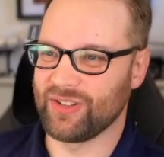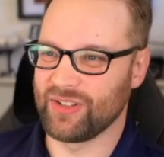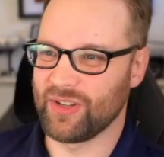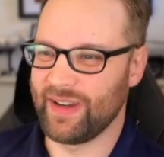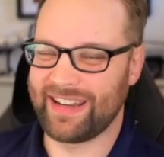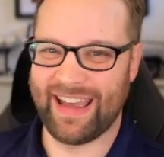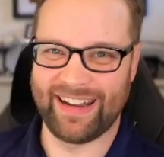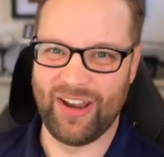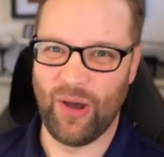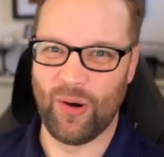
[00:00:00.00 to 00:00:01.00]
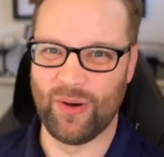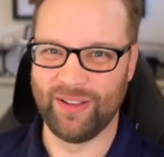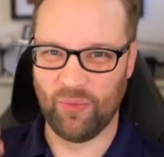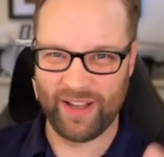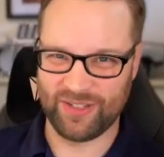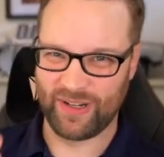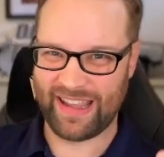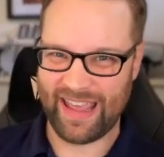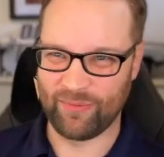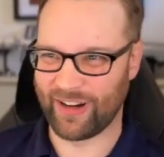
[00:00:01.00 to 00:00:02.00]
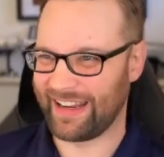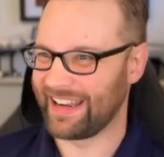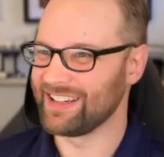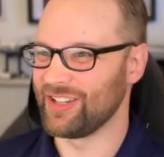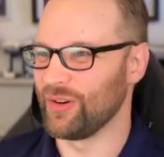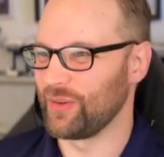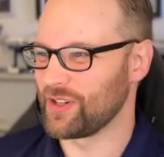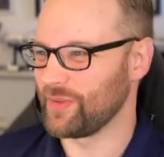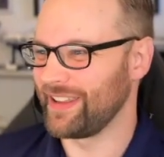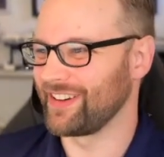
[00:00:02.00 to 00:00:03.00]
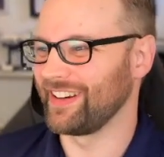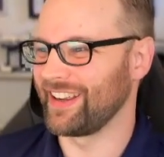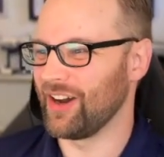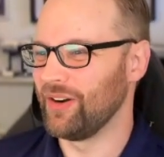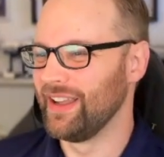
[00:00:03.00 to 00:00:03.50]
so I'd kind of know what sort of game we're getting into and which way they're going to go.